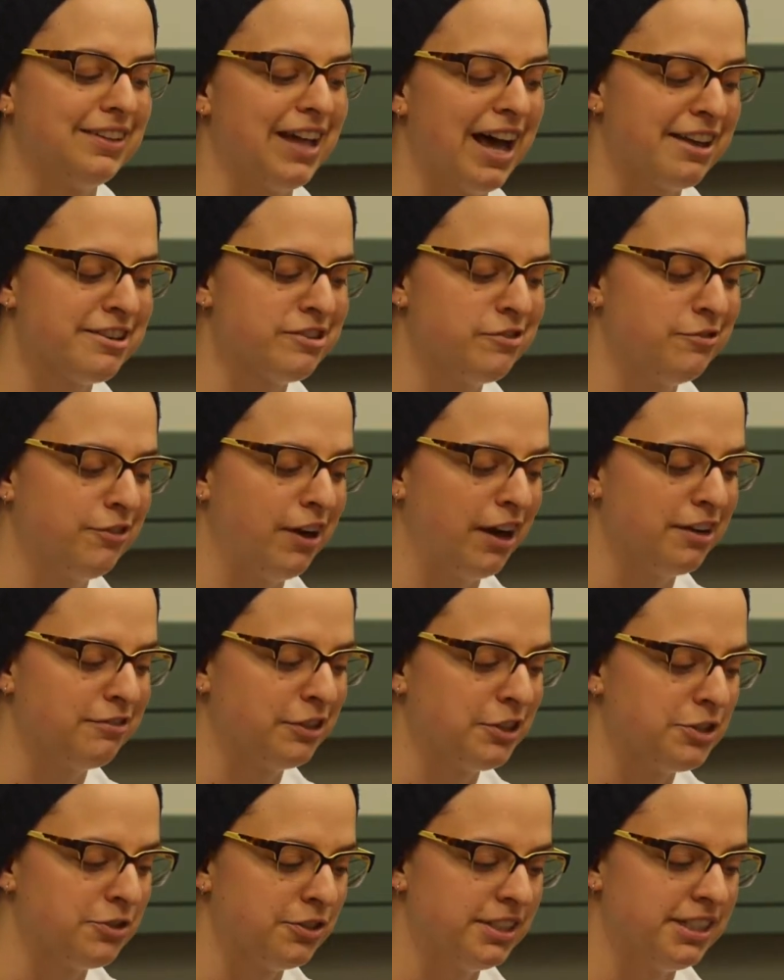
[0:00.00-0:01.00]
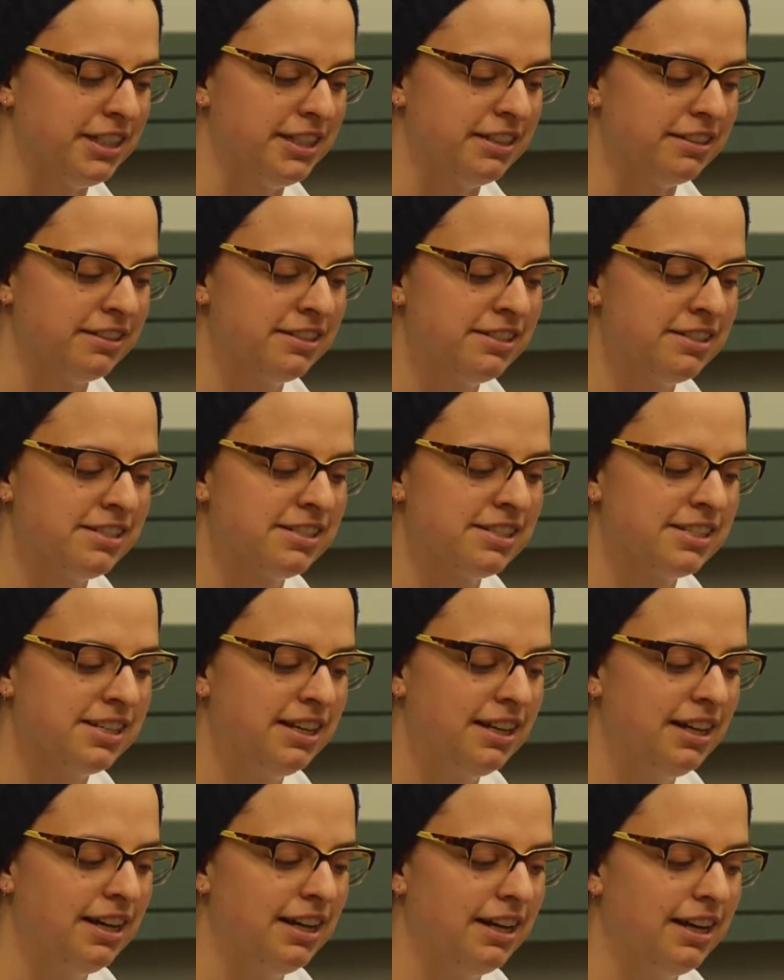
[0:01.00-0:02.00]
last 500 years
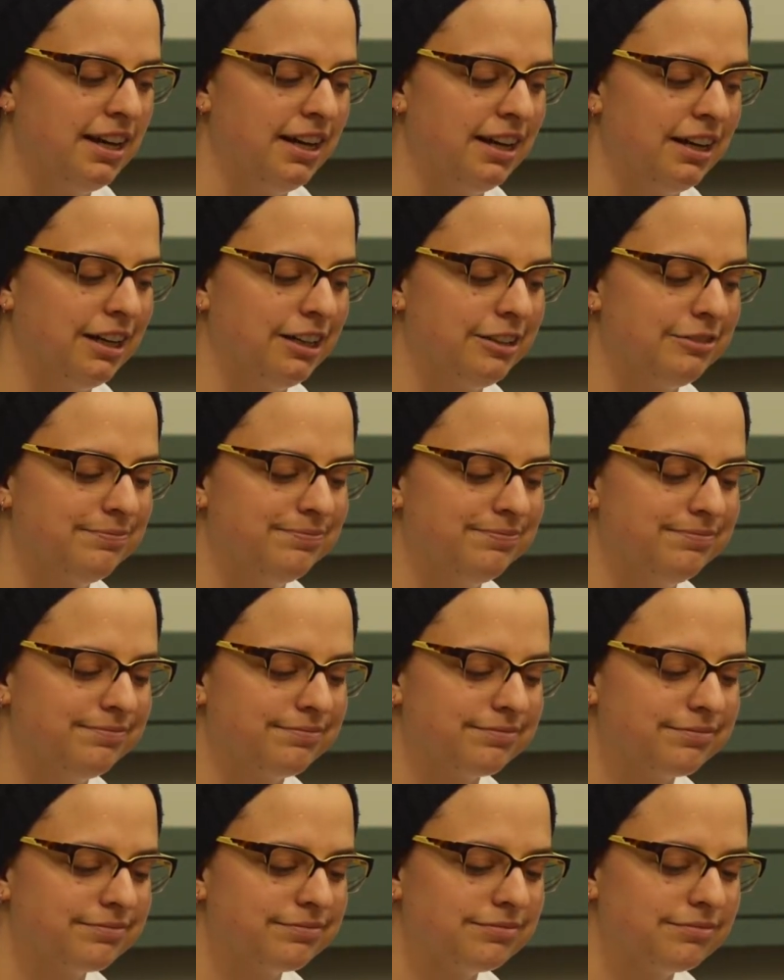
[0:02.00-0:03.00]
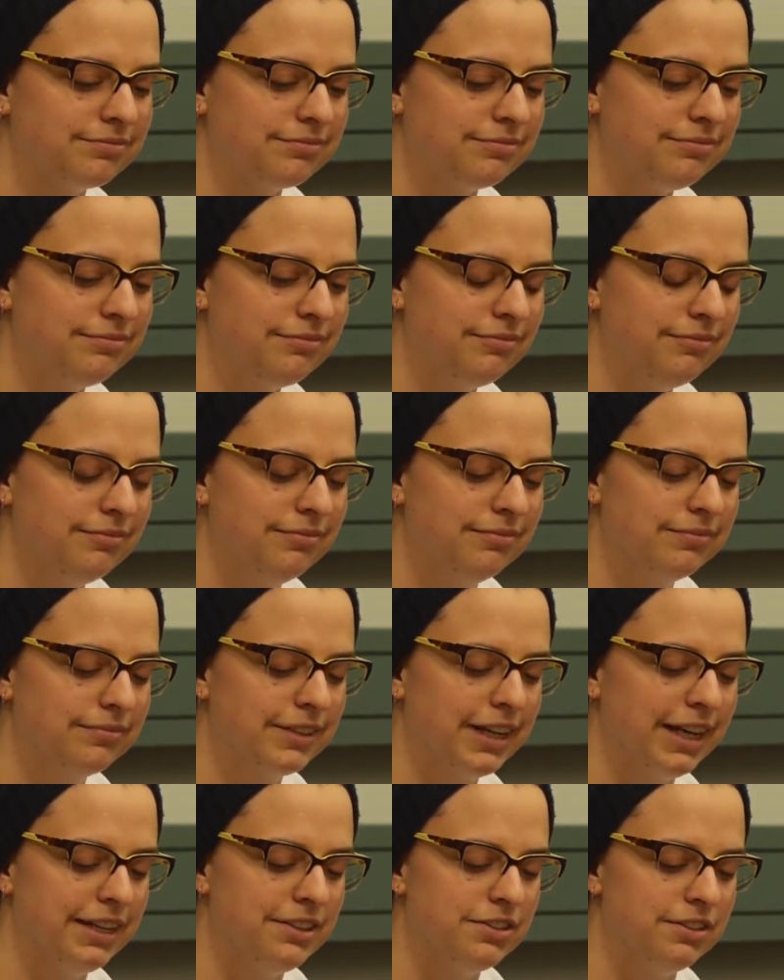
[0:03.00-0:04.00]
um,
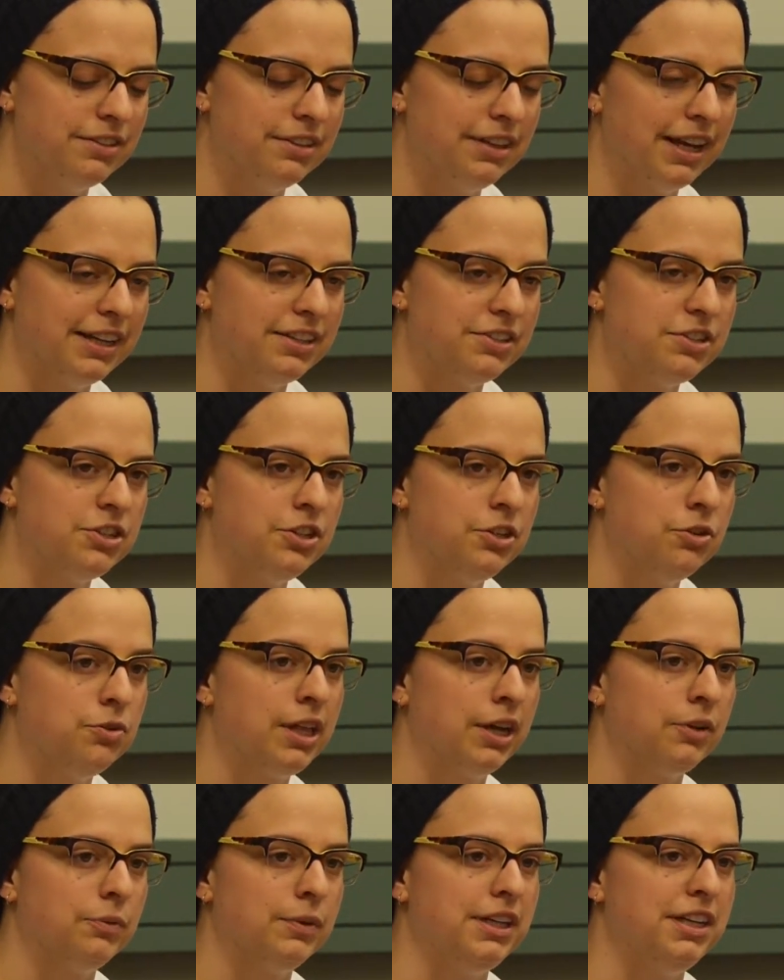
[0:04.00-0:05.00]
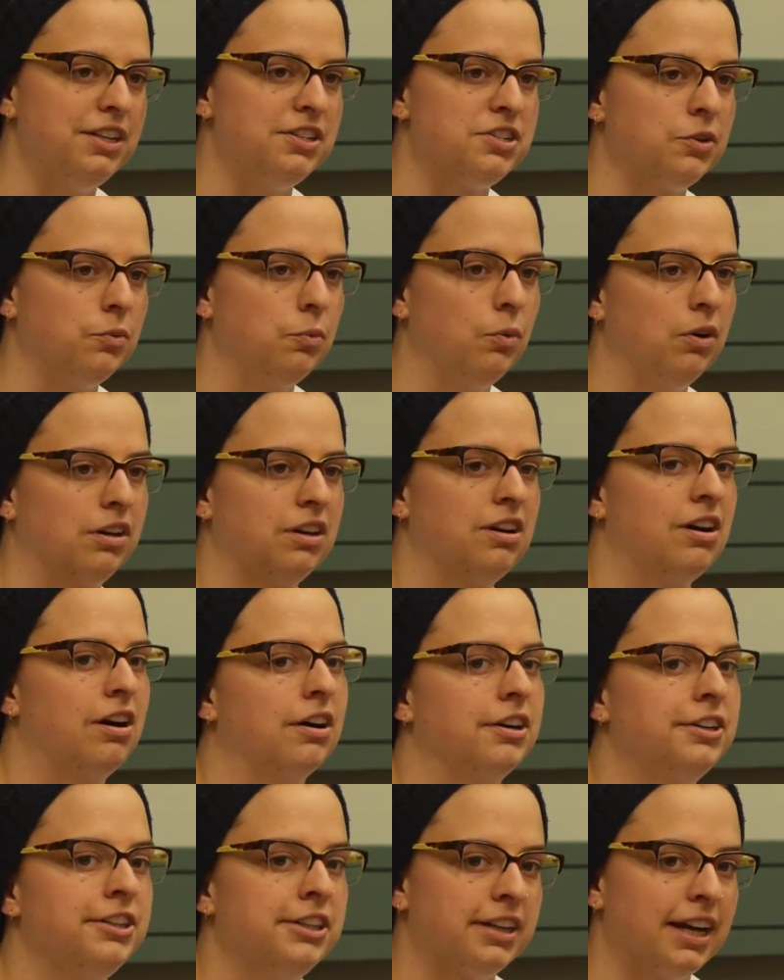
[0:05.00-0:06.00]
and and two that we need to work
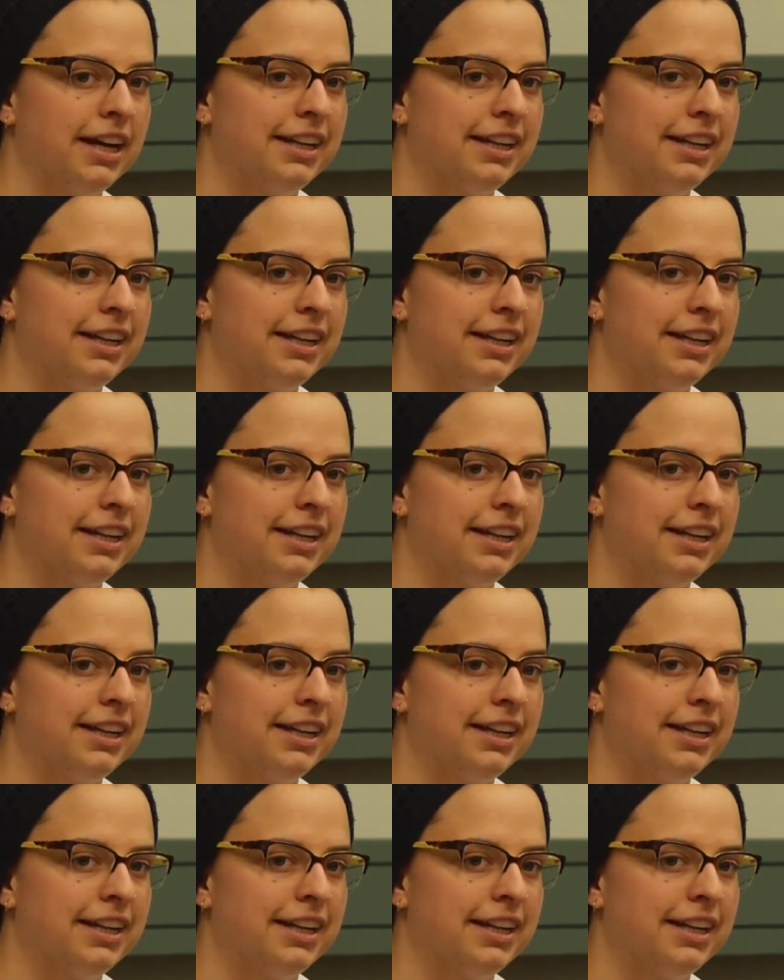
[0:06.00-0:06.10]
harder